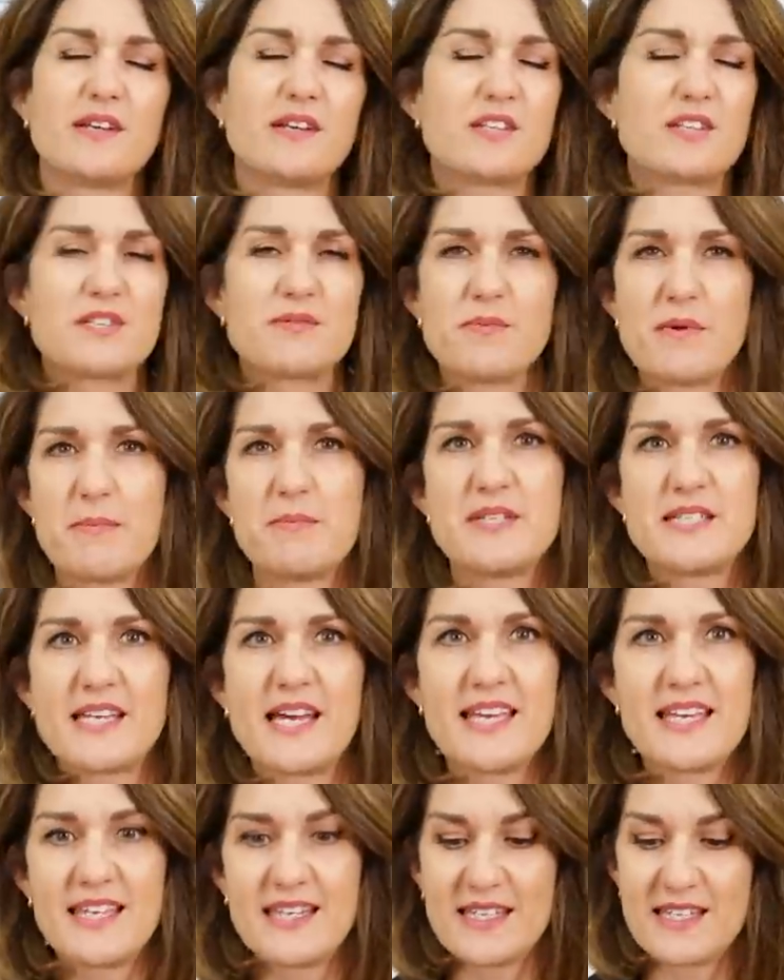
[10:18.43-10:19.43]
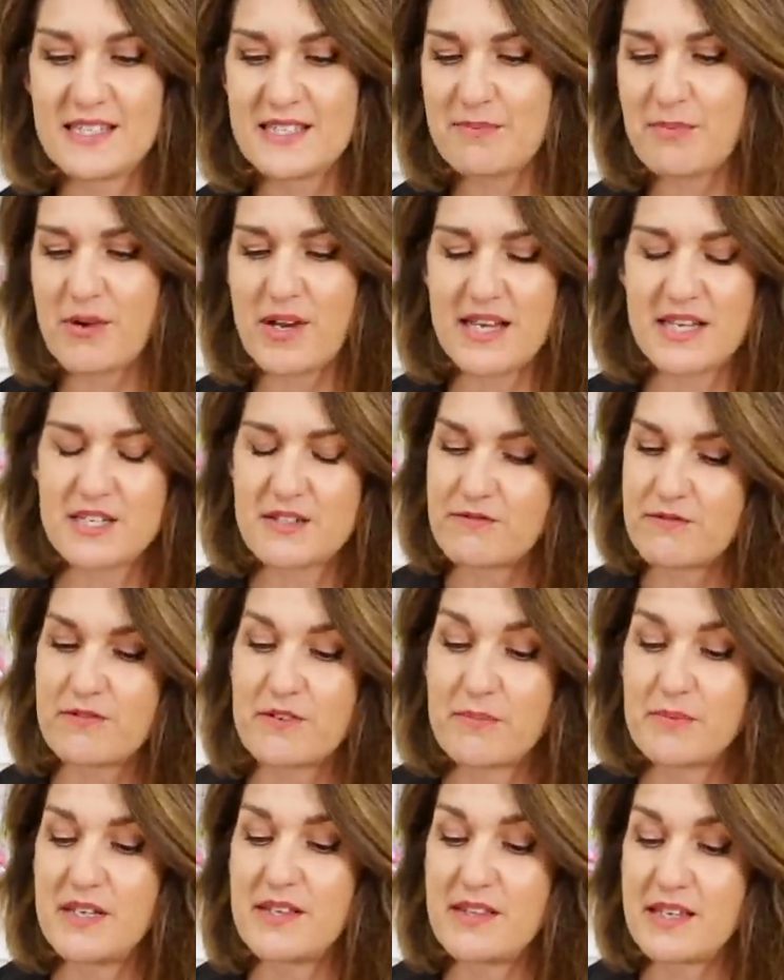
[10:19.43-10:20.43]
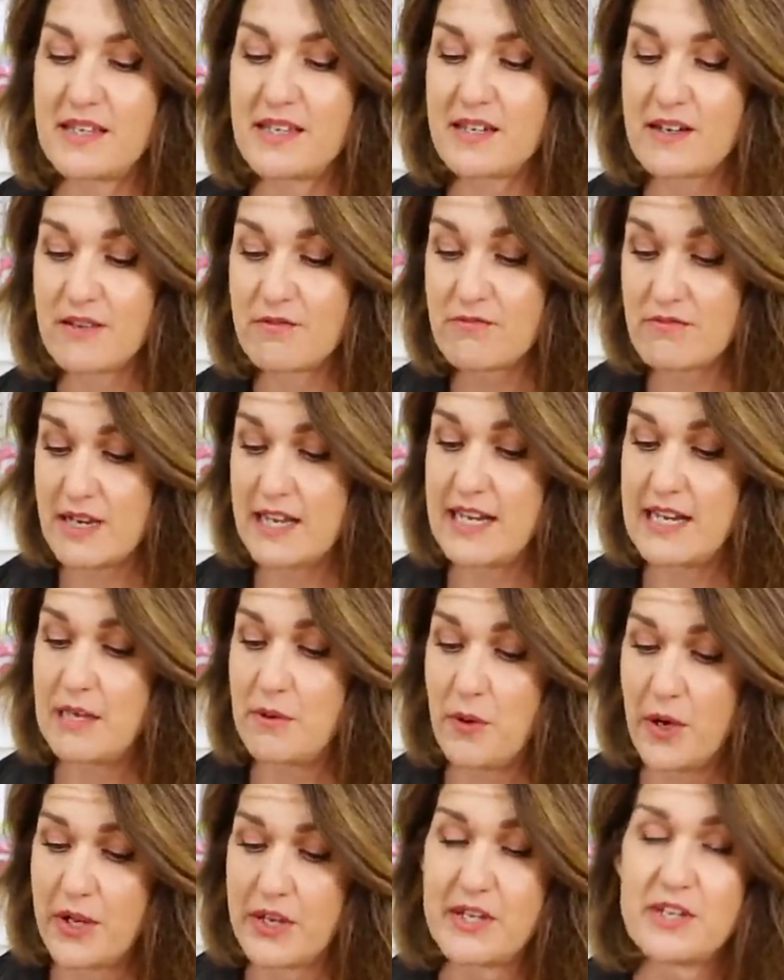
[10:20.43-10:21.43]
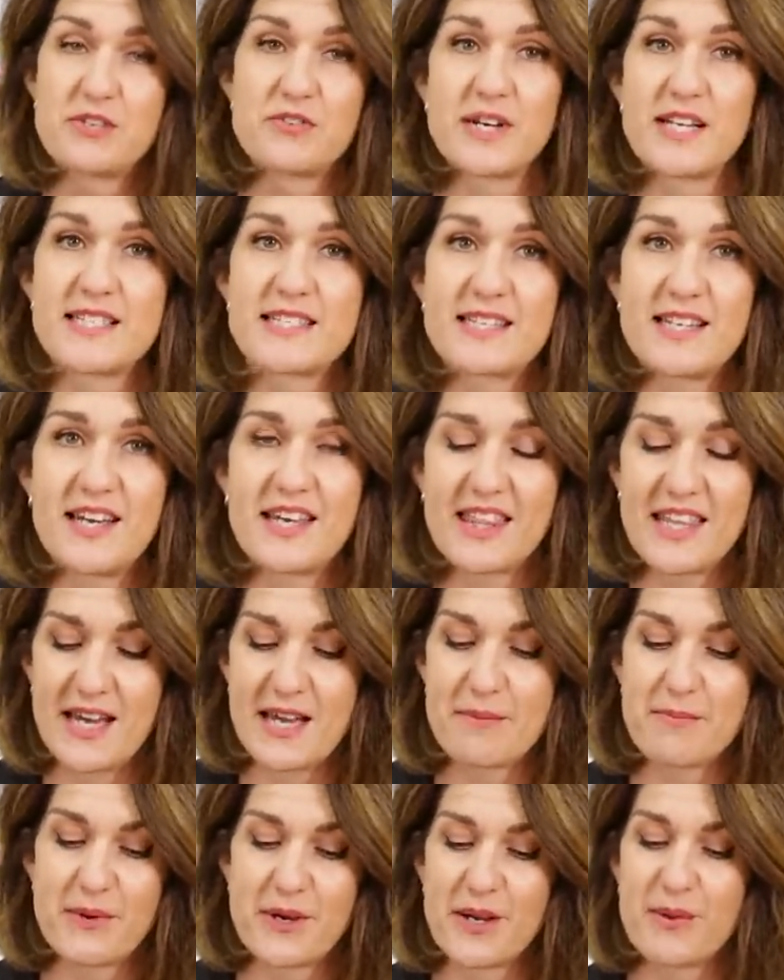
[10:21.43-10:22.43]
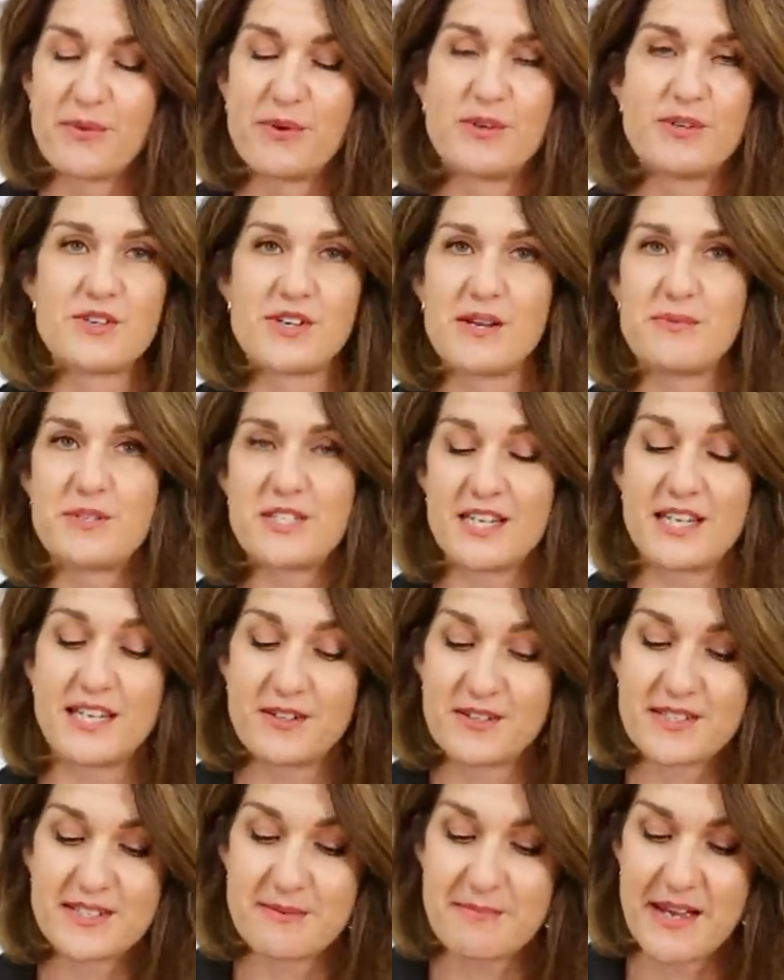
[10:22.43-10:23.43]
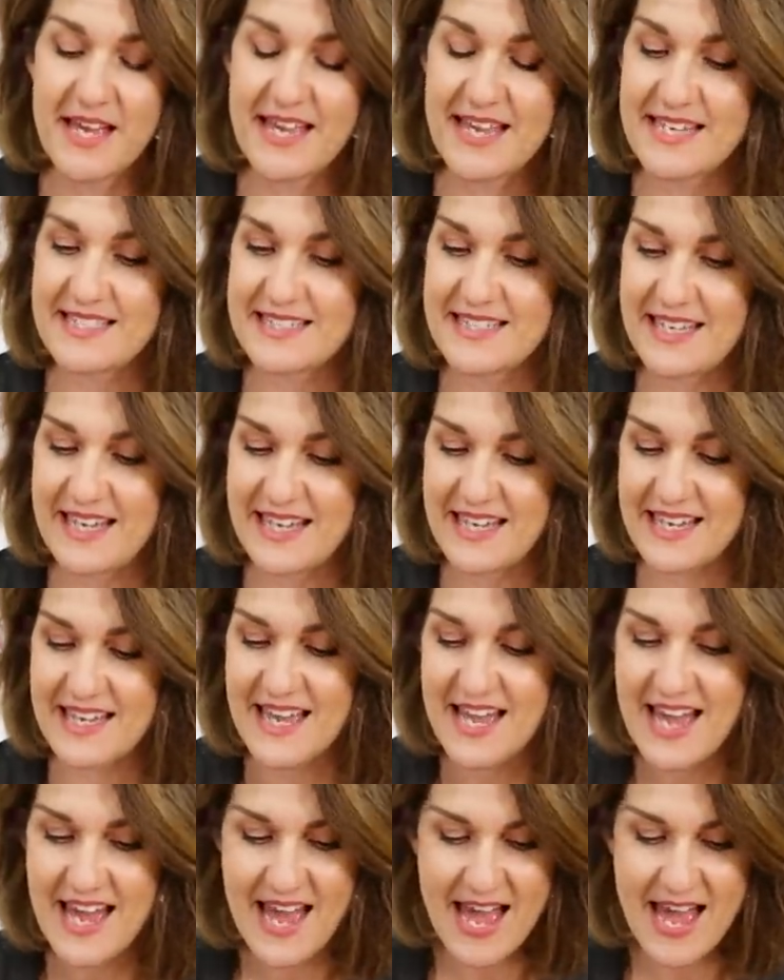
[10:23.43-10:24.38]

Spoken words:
I just remember taking inspiration from it and thinking, I really want a dress like that in my wardrobe. She looks amazing.